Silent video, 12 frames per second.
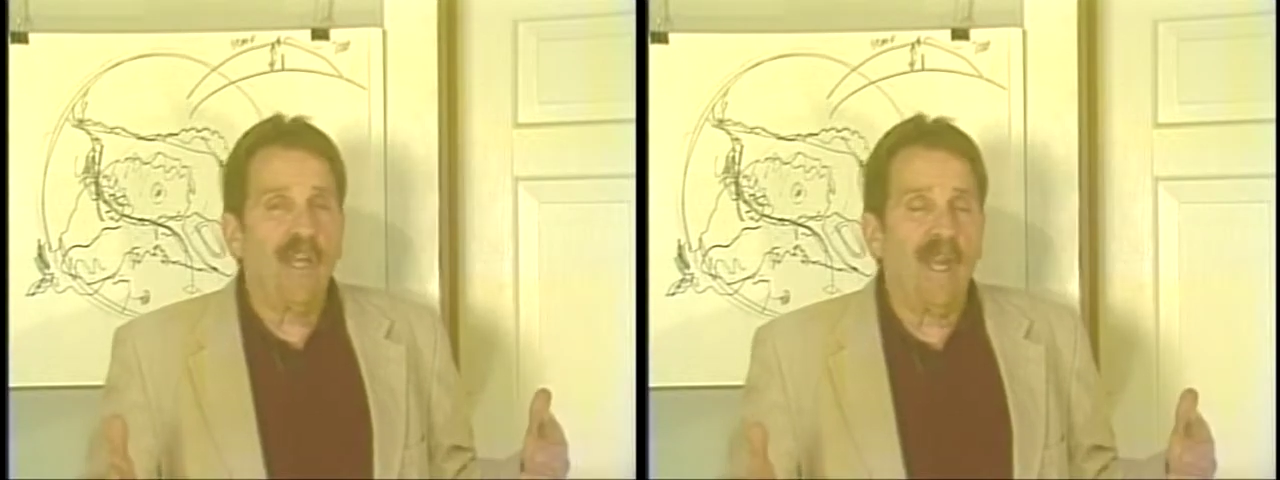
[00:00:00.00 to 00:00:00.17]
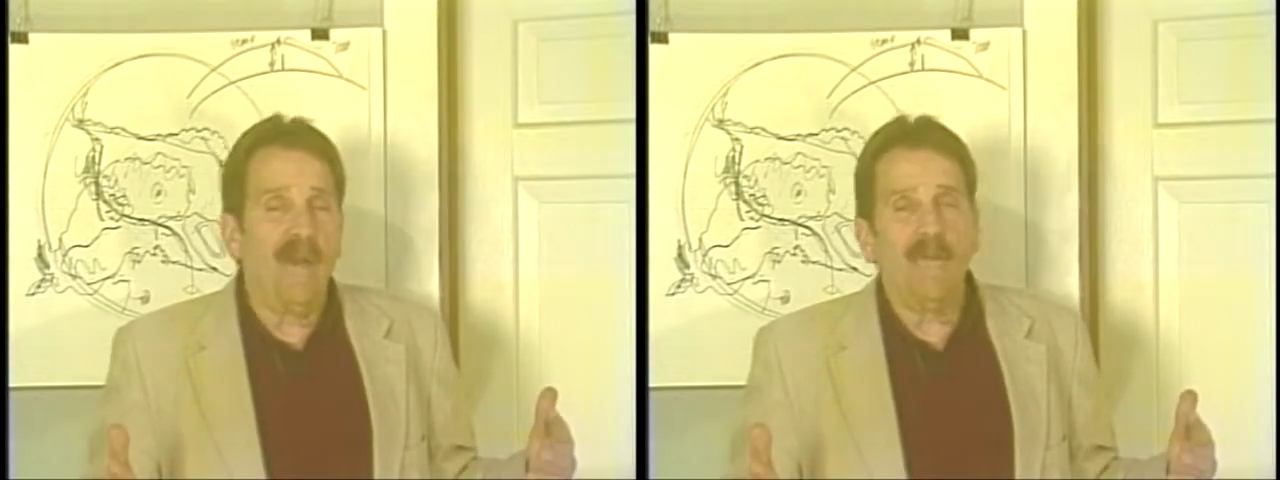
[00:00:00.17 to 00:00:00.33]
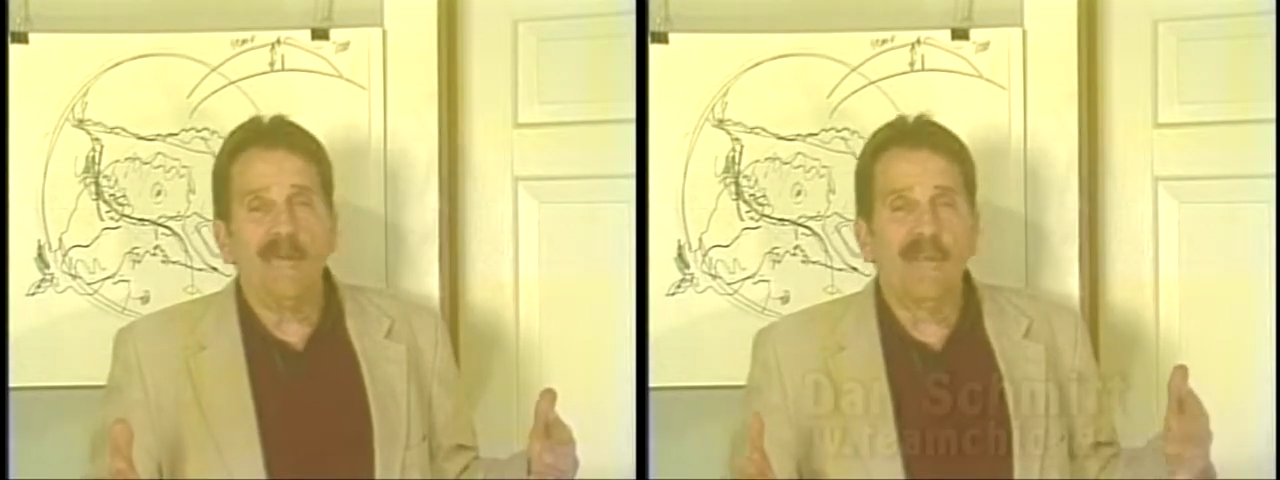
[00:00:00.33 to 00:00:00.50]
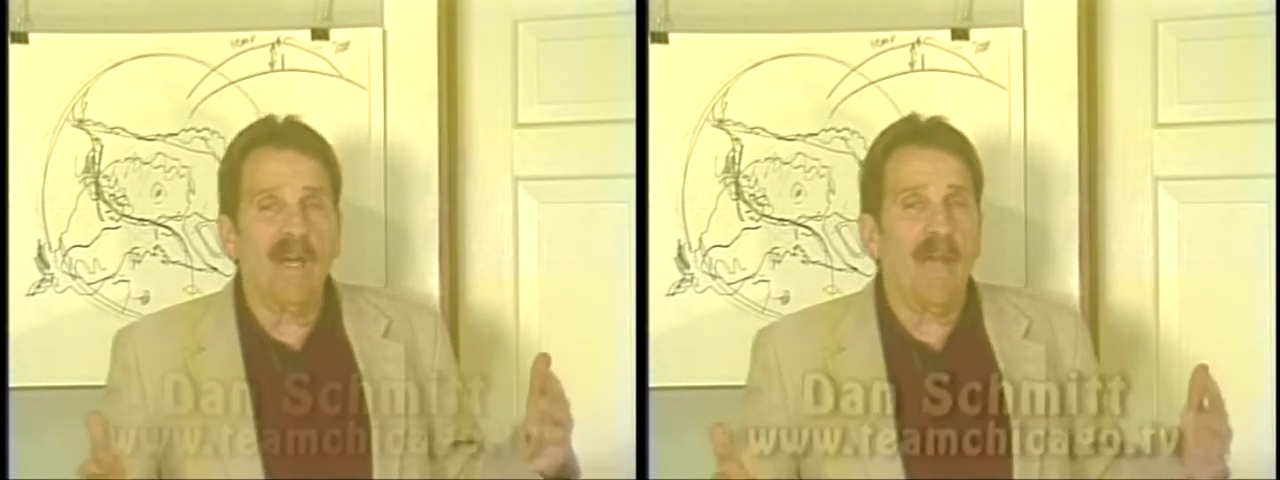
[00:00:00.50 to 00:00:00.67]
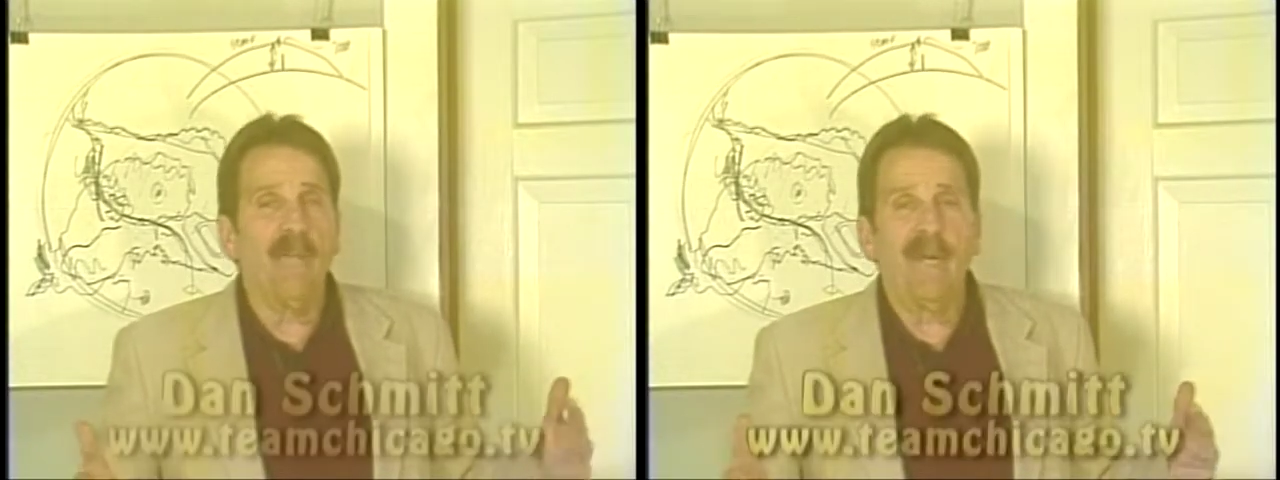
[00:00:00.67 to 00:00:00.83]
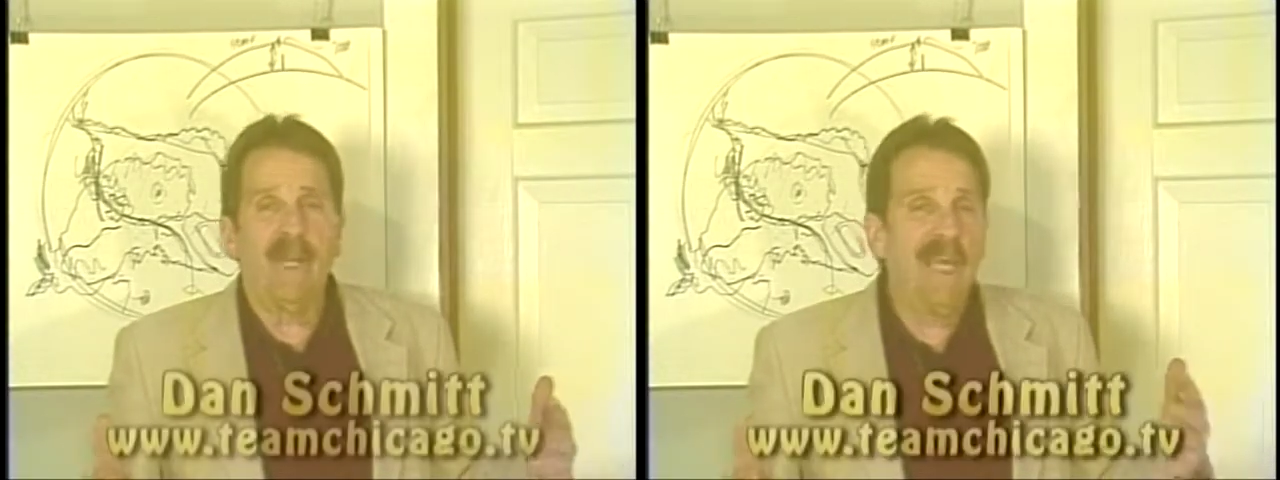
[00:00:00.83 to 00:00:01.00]
animals
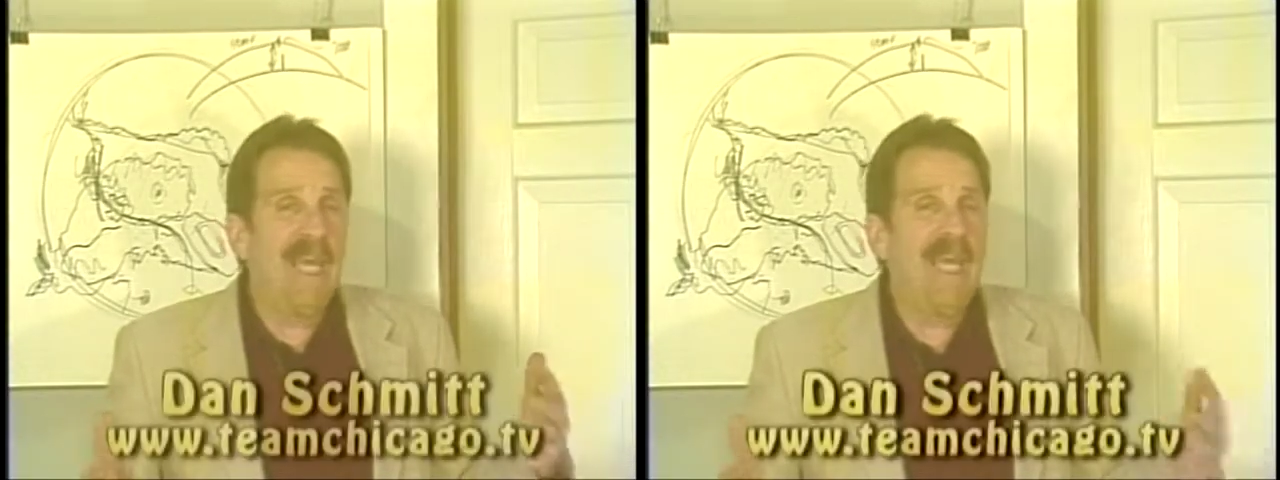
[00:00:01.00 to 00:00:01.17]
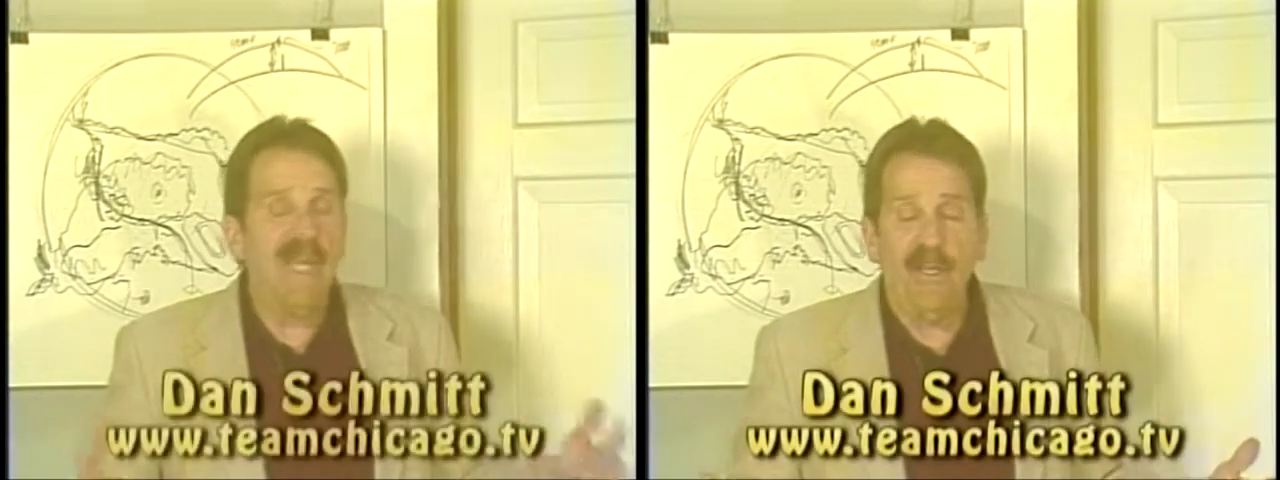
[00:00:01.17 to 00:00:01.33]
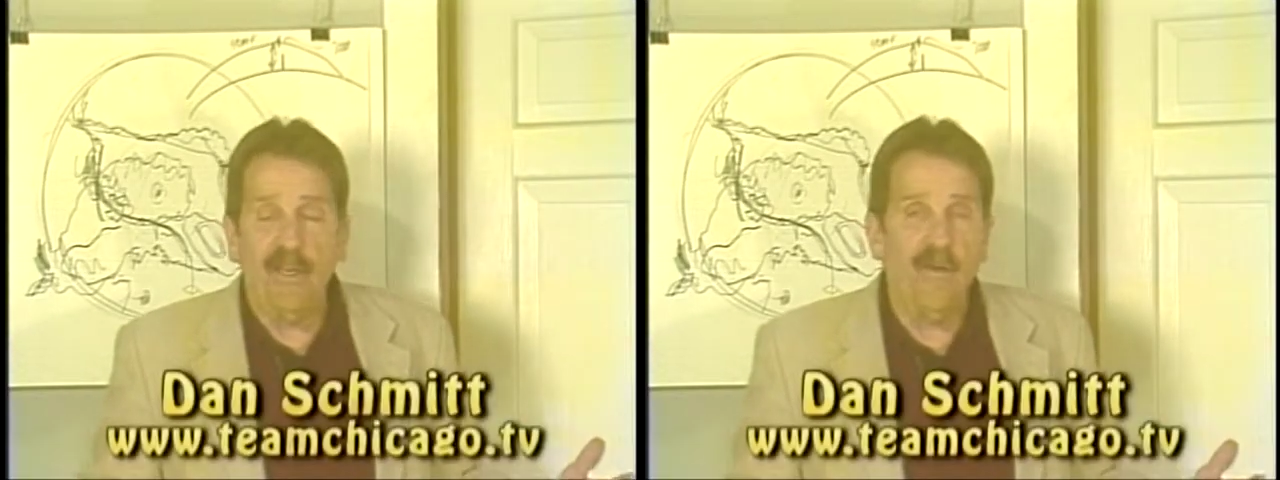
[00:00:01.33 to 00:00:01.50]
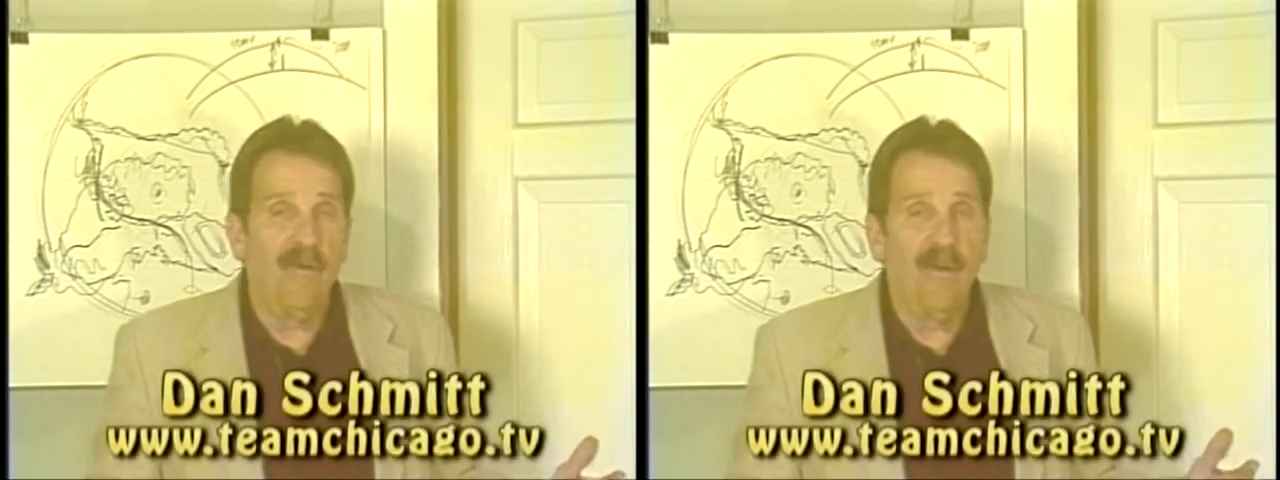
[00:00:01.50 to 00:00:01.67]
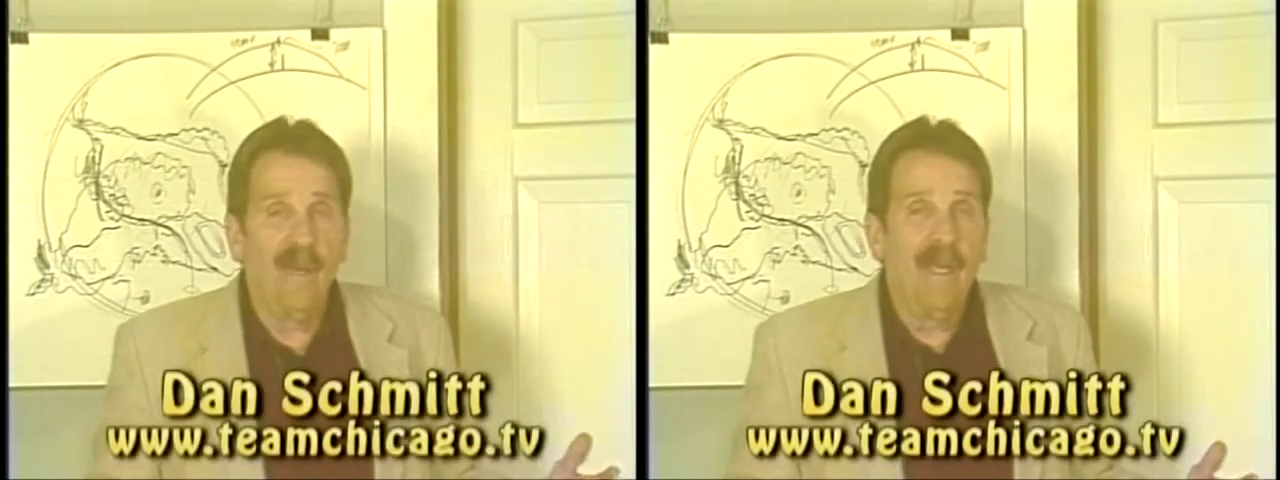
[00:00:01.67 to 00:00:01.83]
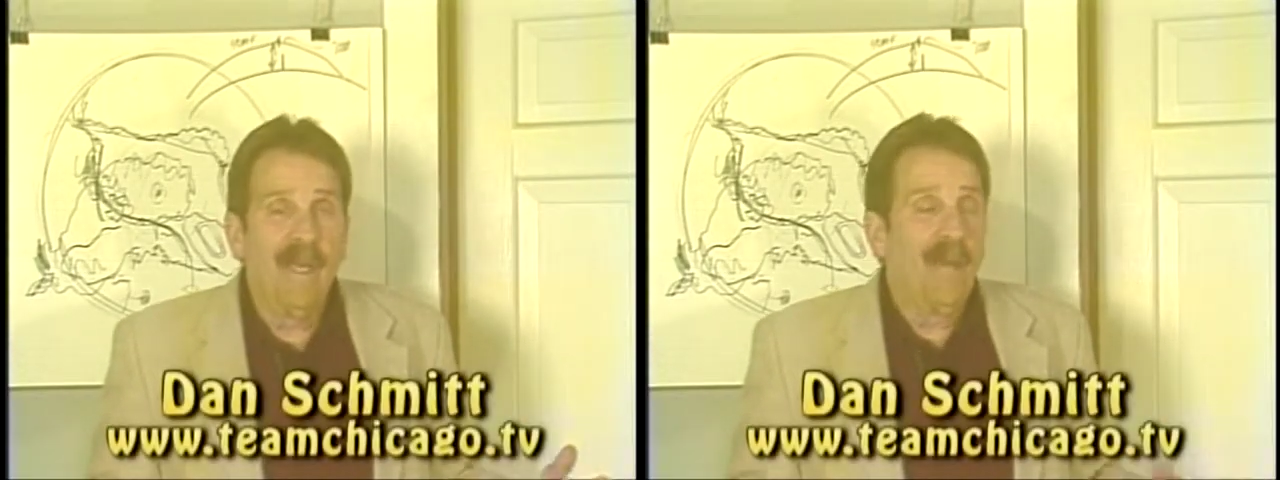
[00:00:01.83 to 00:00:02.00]
coming and eating you,